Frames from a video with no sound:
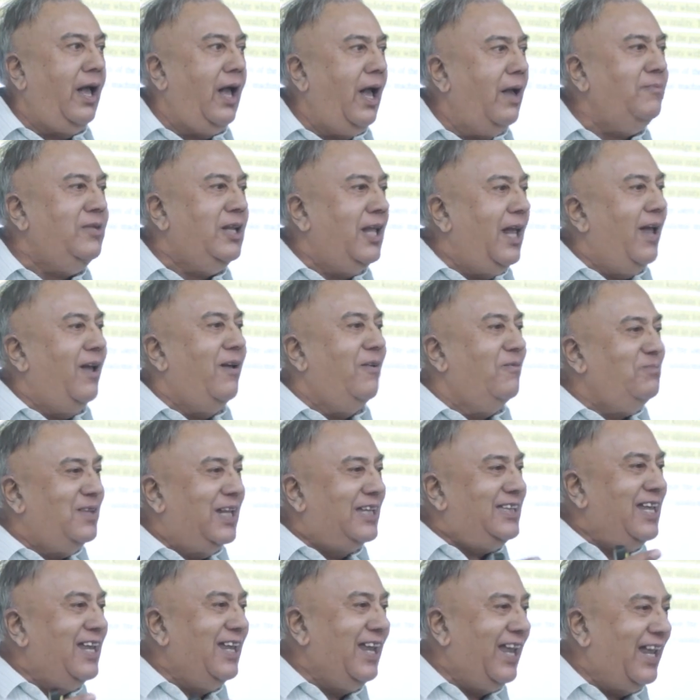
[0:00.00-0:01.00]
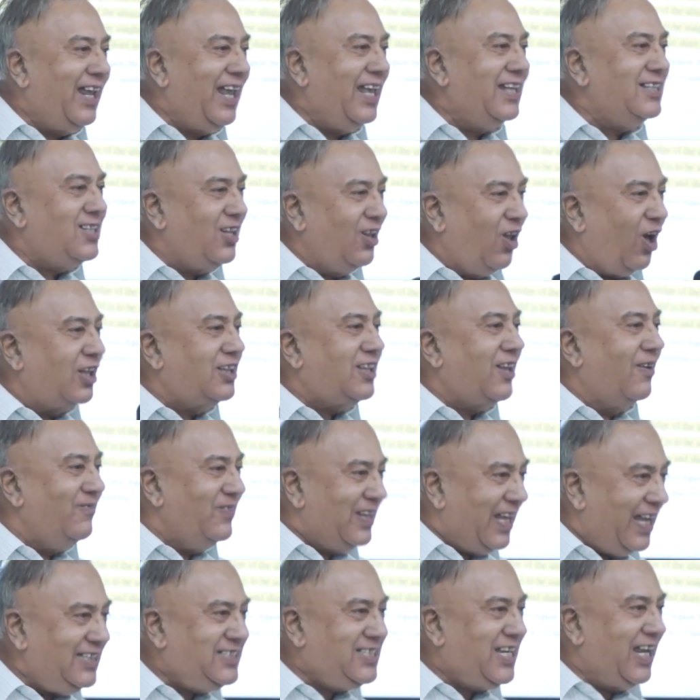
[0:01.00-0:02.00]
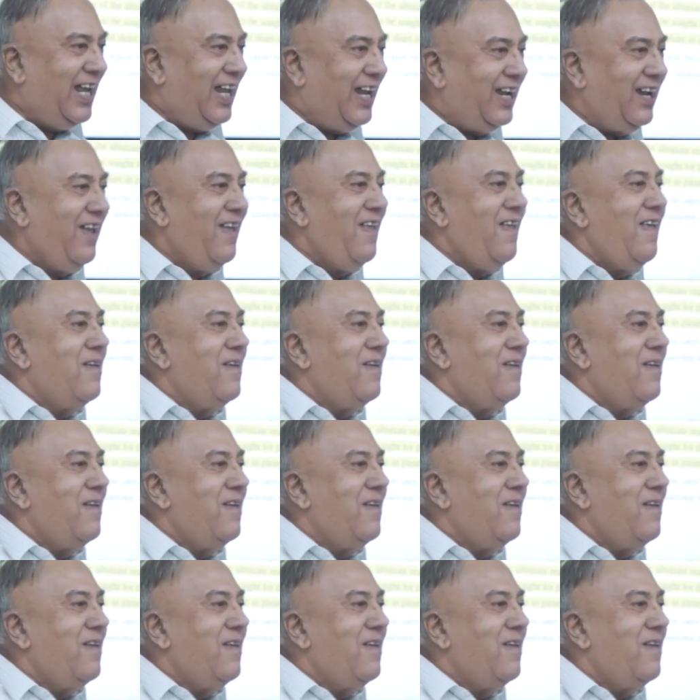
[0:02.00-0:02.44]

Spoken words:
I mean, I have nothing against laws of nature,